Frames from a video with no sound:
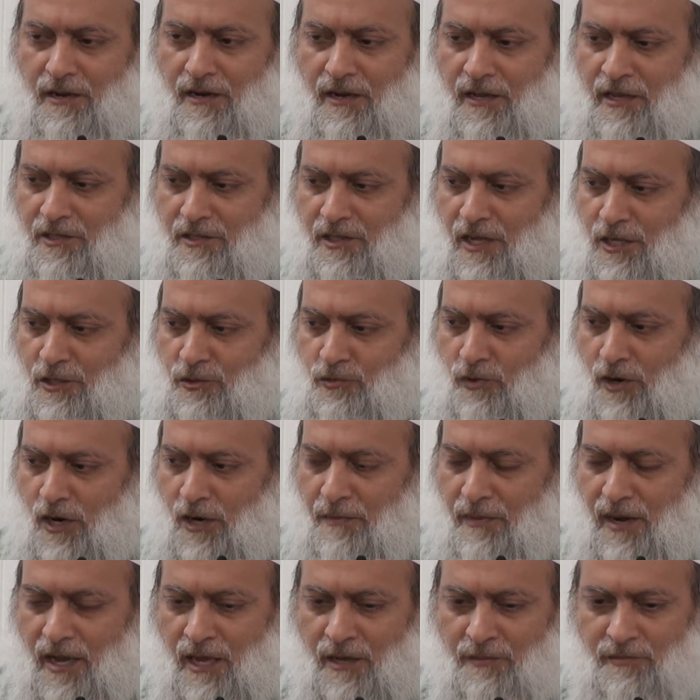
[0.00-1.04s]
he's not
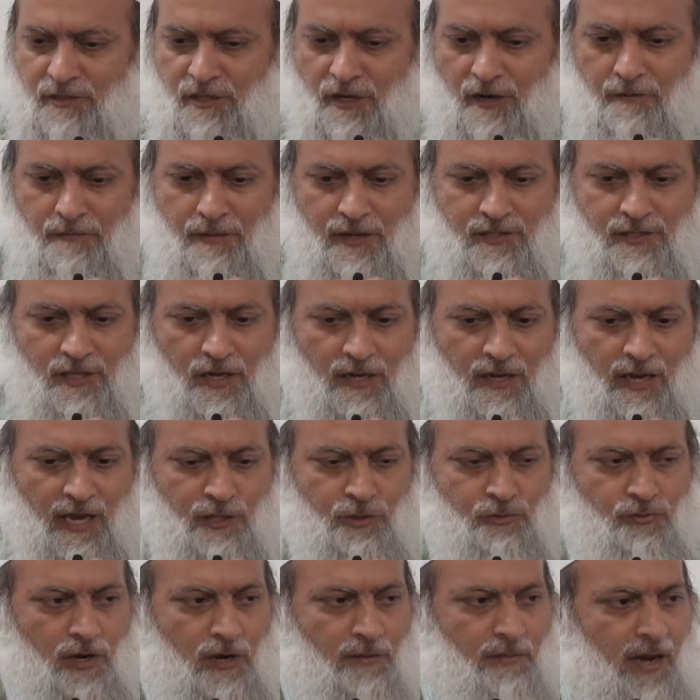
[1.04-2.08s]
swearing by himself by saying, I
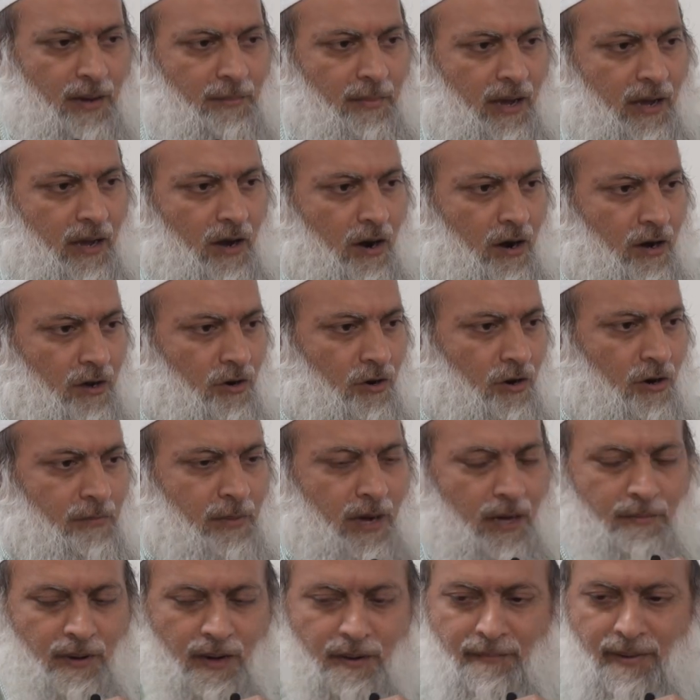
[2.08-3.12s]
swear by my honor or
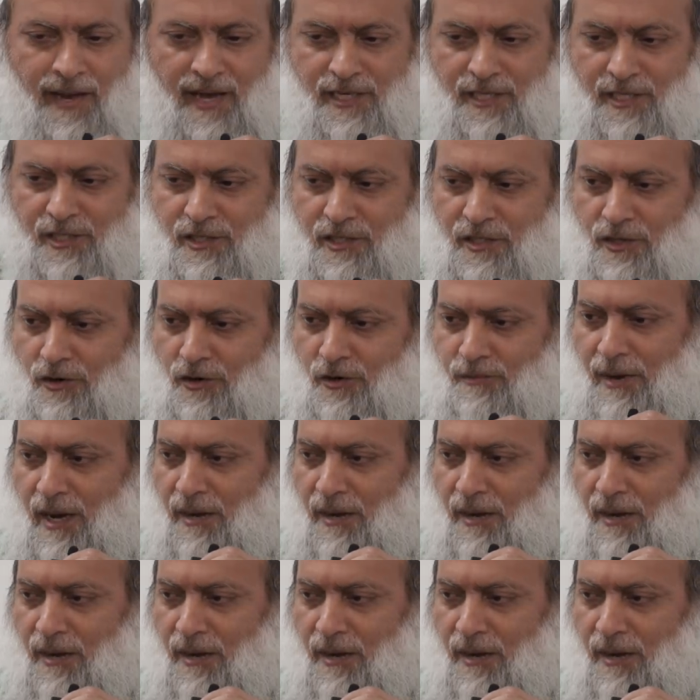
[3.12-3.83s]
by my majesty or